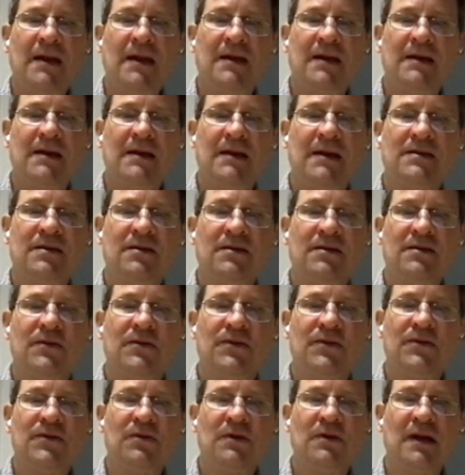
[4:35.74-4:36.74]
It's
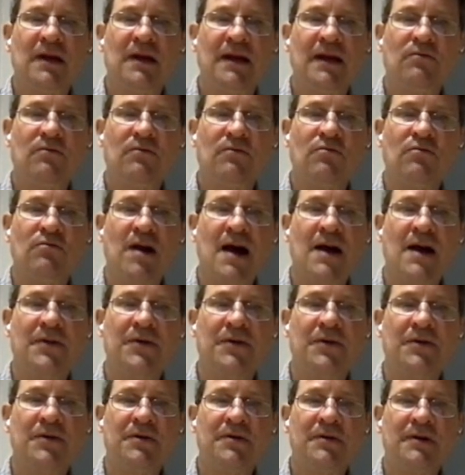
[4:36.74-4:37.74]
also like
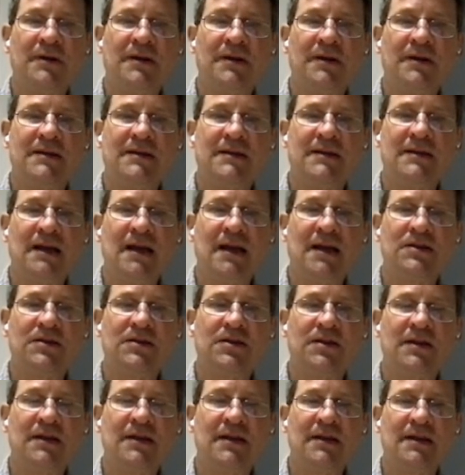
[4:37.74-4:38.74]
rather is
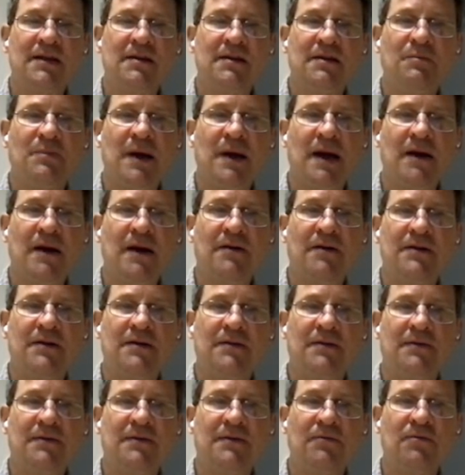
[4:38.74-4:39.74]
actually
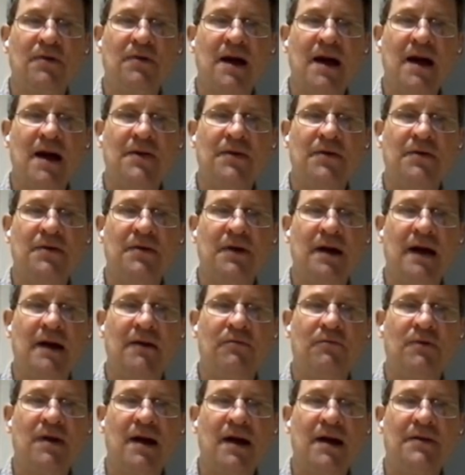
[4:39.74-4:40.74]
comparative. Rather, I
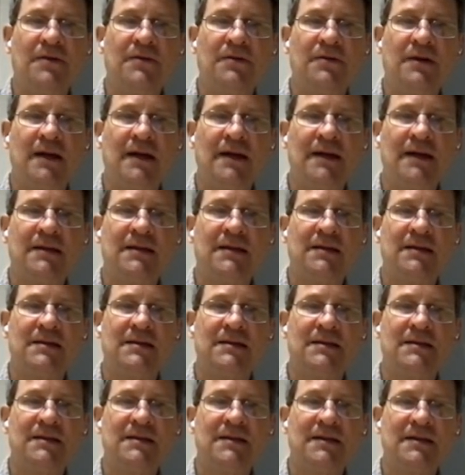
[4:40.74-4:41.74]
rather like
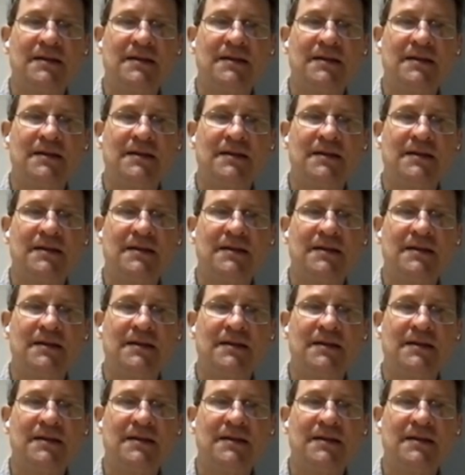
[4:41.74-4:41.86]
this.